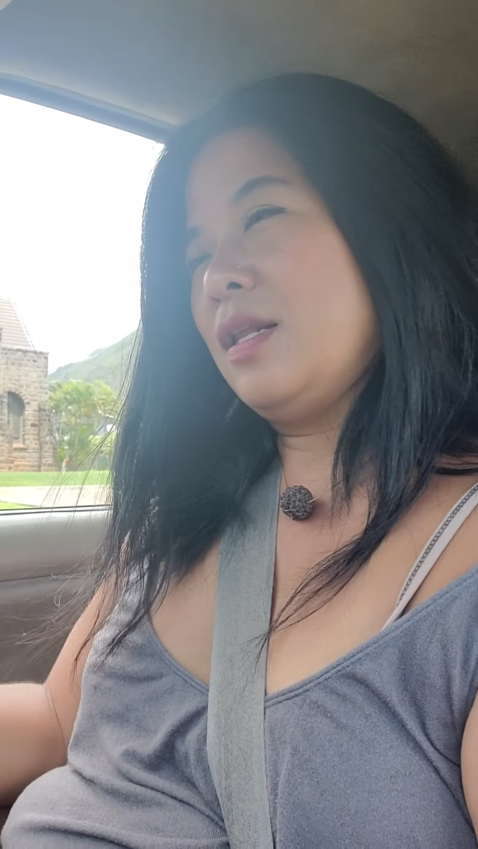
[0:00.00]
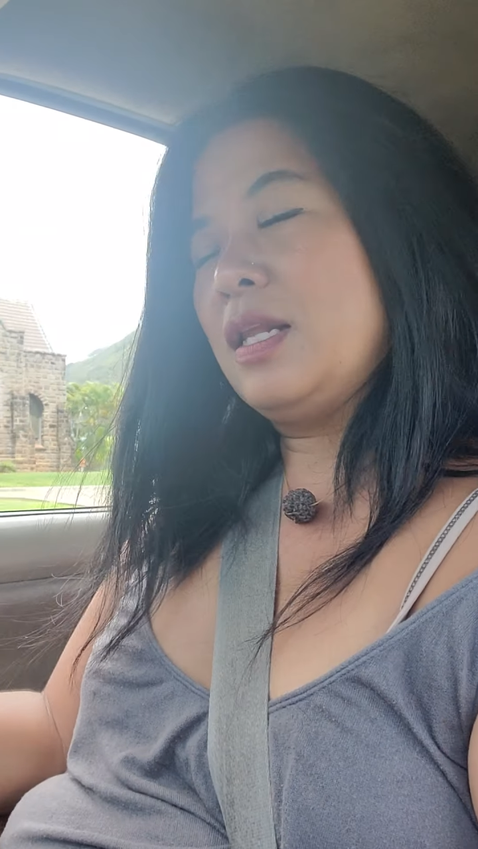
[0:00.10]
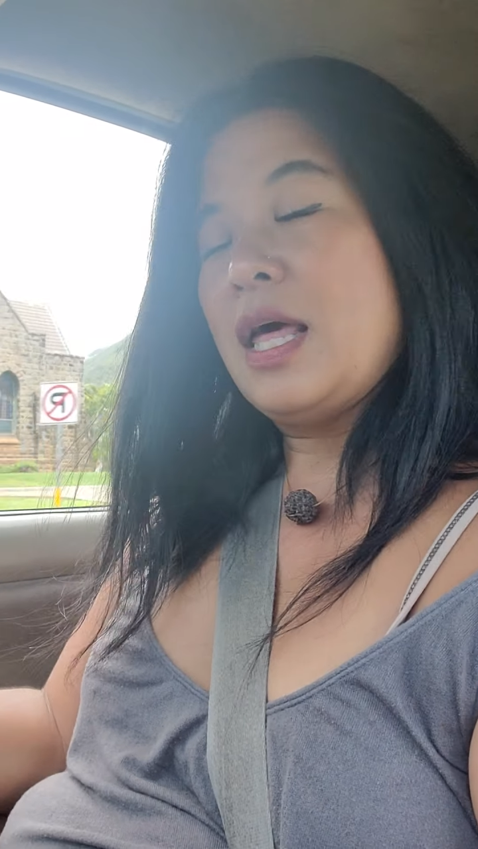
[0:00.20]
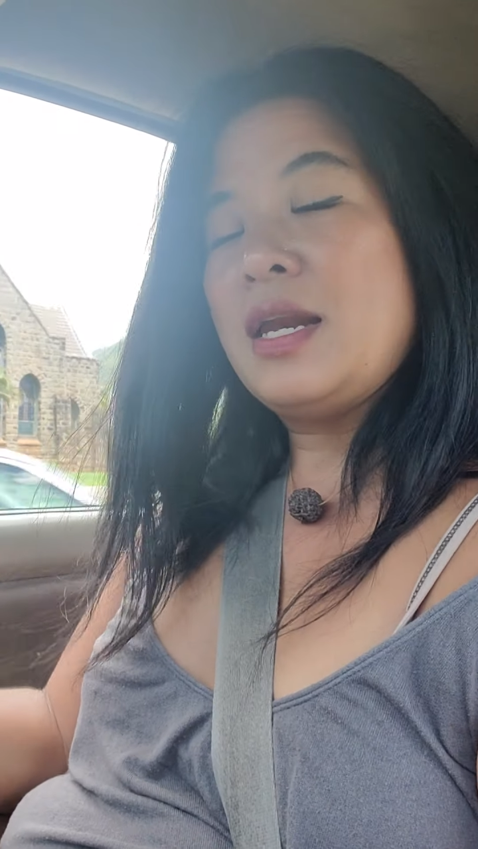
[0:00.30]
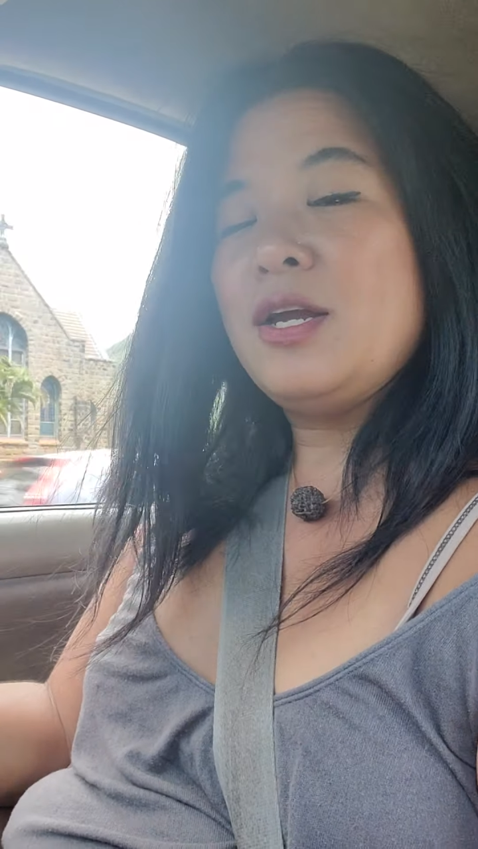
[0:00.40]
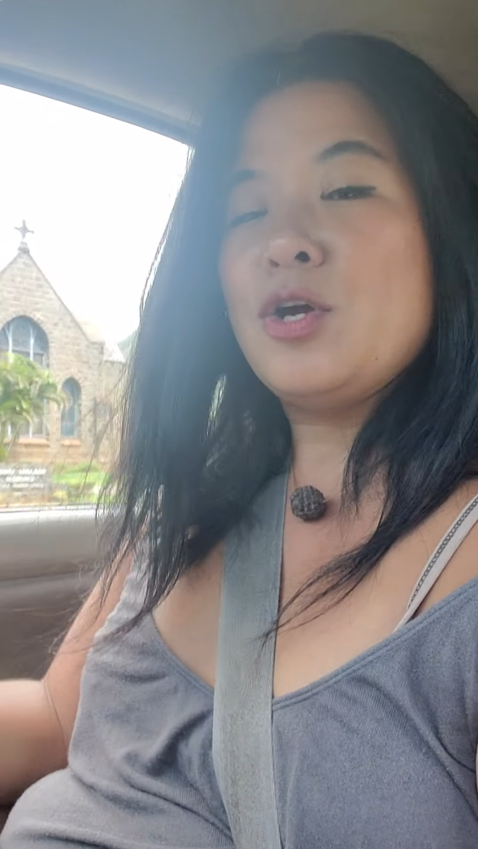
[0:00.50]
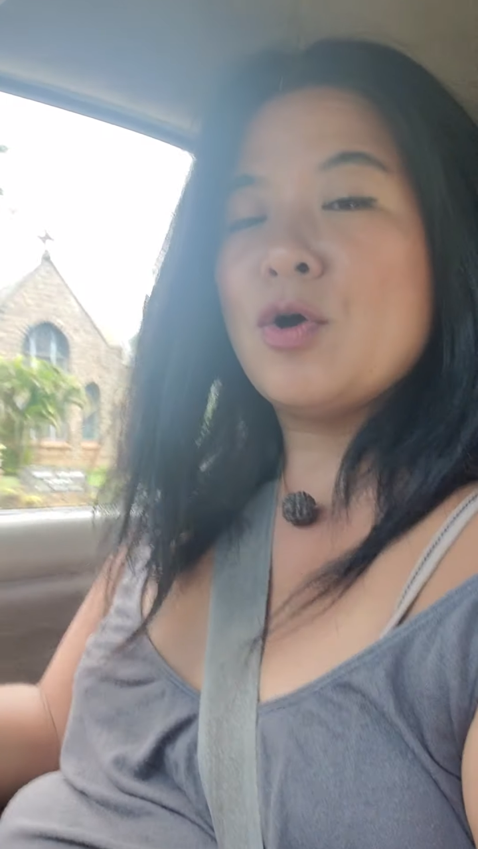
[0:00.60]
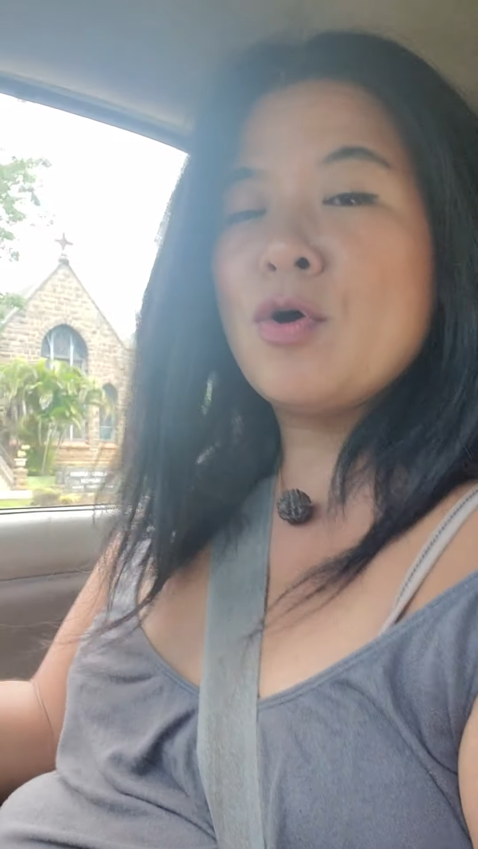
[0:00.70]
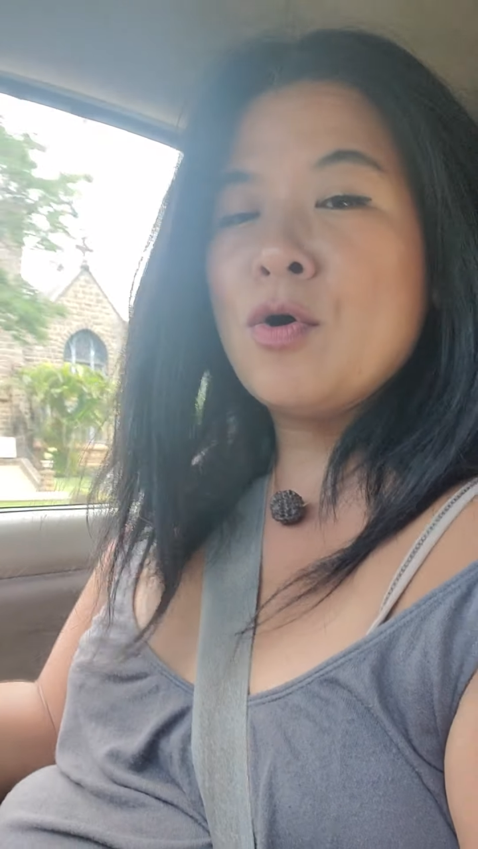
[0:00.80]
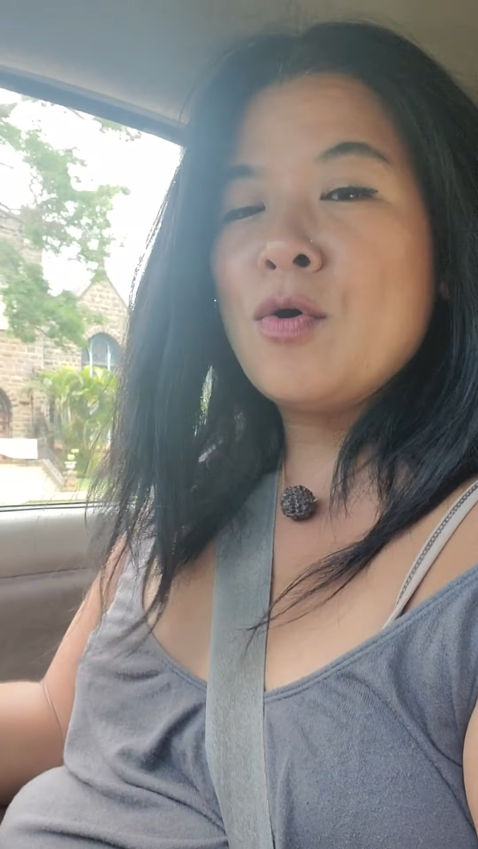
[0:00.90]
letting
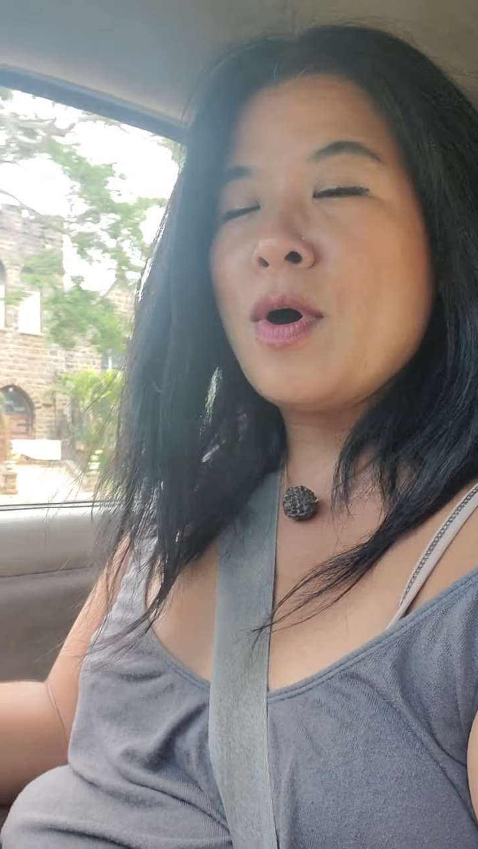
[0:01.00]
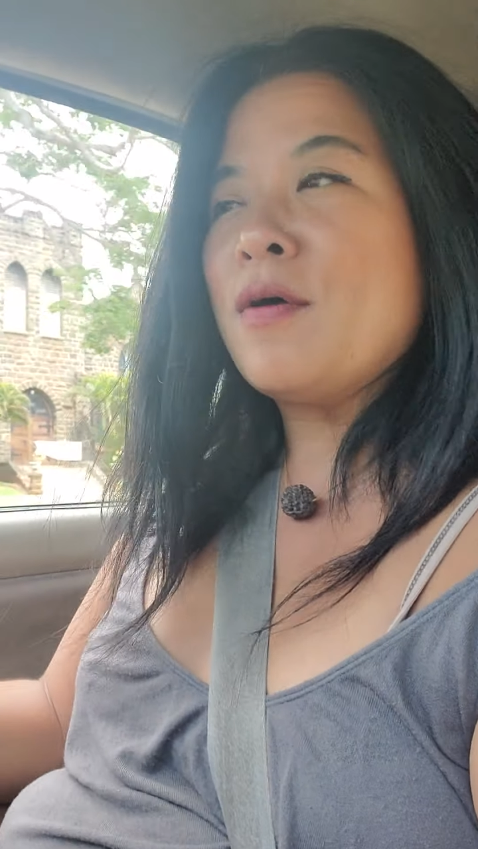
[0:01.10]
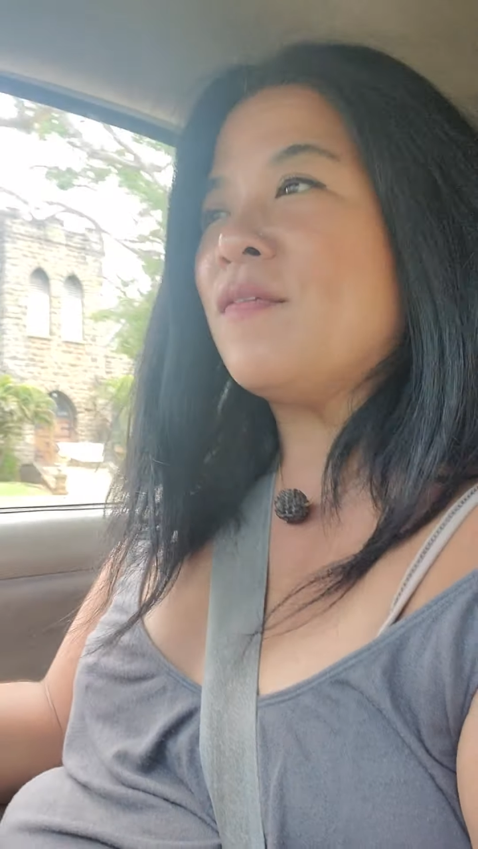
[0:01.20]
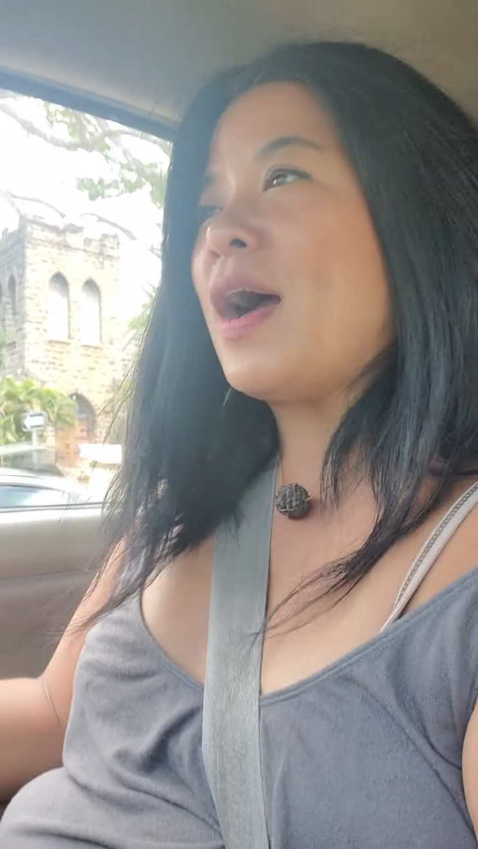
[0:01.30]
go of